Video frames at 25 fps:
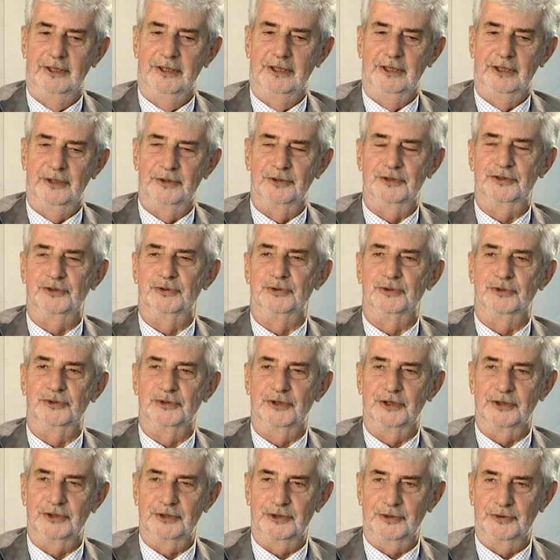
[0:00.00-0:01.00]
crystal
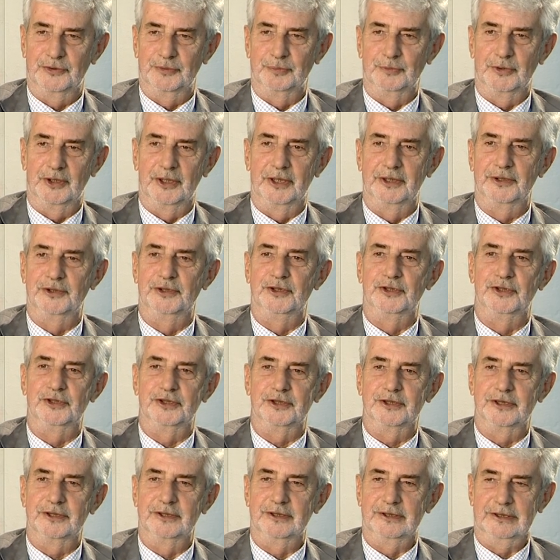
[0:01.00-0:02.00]
structures from the
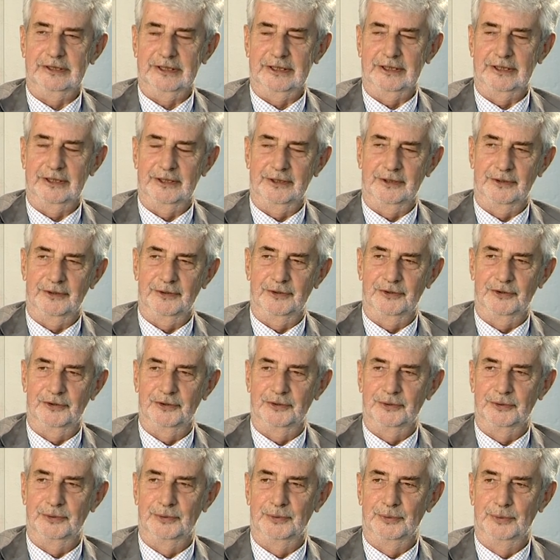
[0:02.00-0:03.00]
literature and
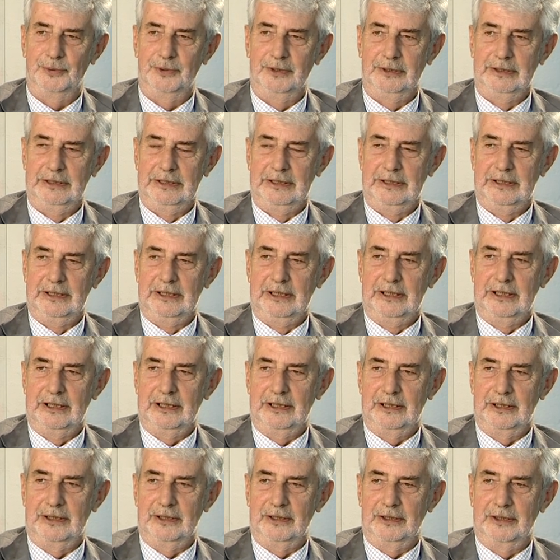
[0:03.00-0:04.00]
to
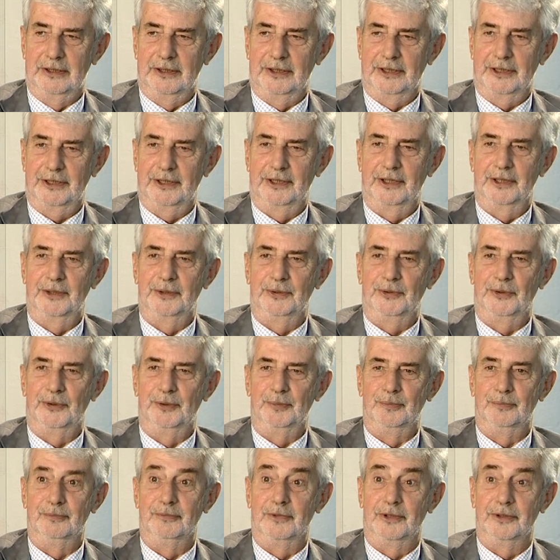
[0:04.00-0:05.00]
encode
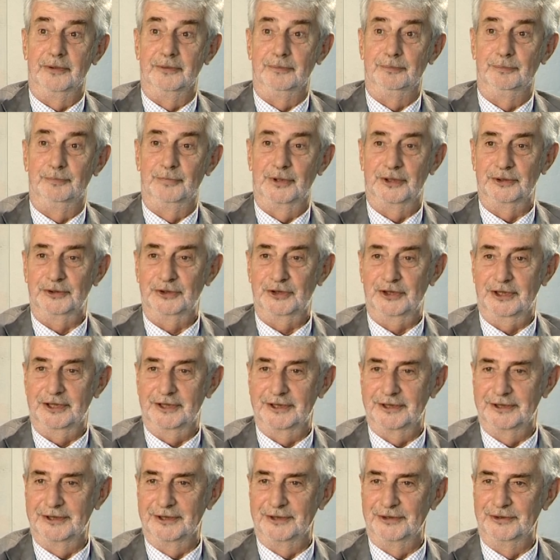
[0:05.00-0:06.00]
them on punch
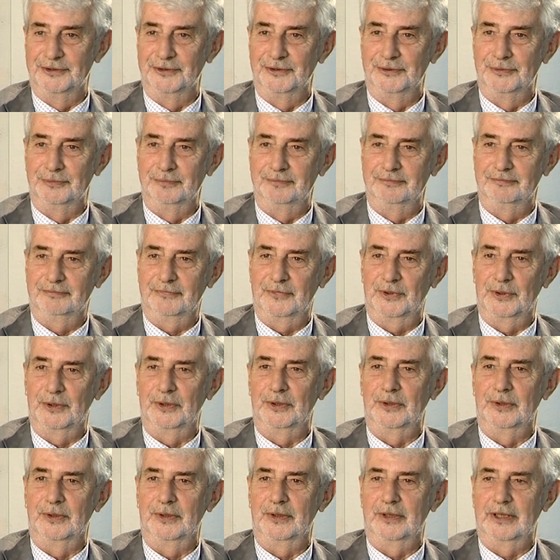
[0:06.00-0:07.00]
cards and
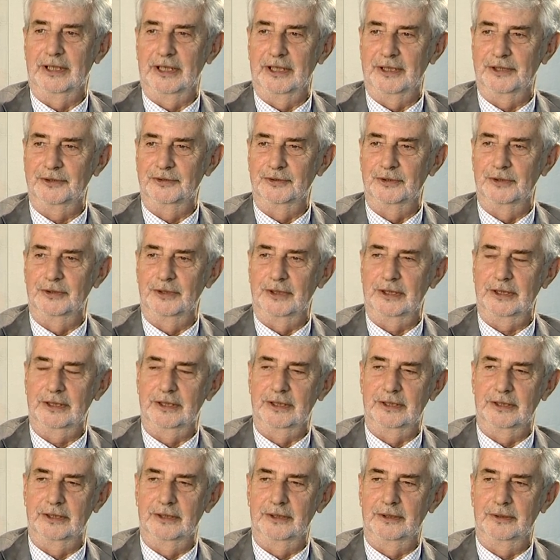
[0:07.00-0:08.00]
electronic
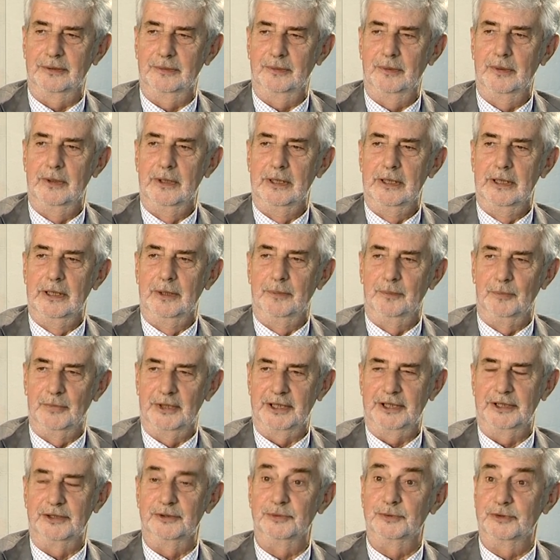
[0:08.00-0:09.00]

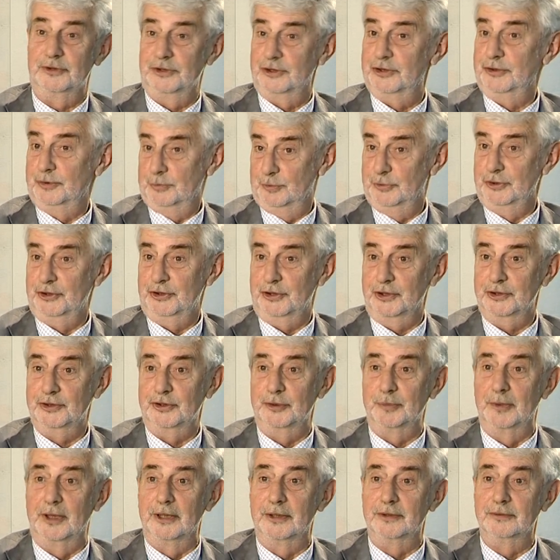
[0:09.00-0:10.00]
means was just
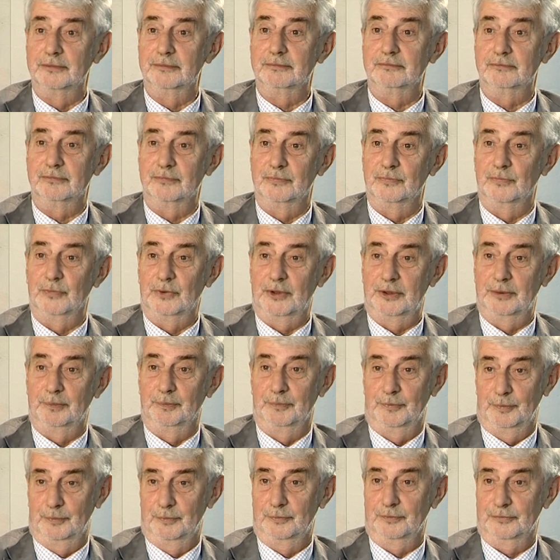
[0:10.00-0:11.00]
about
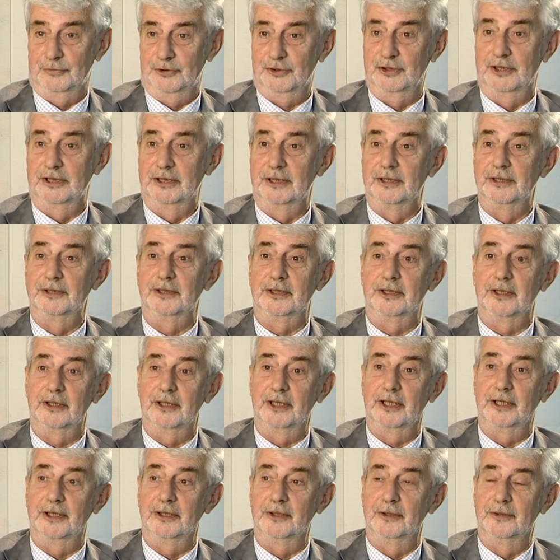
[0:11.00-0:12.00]
starting and
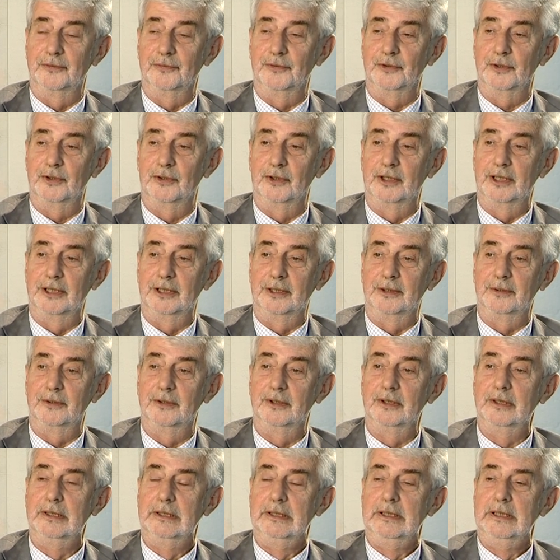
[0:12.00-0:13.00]
getting off the ground.
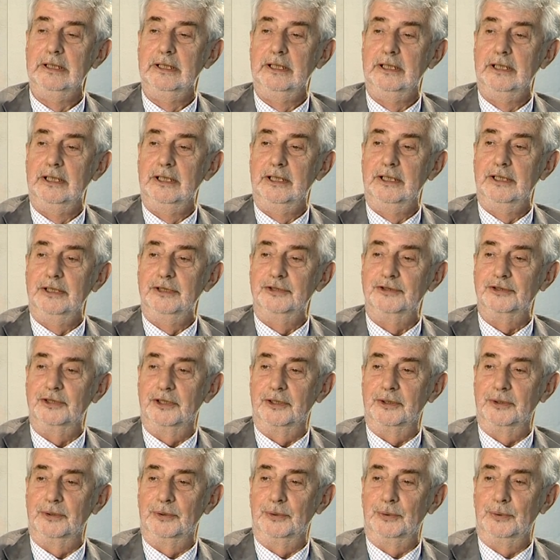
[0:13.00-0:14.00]

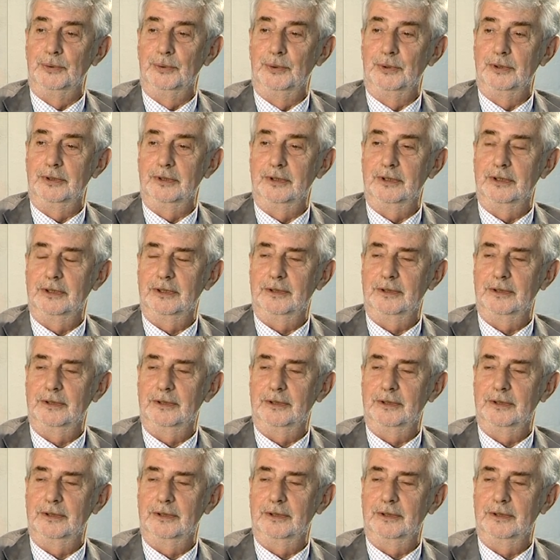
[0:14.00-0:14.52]
So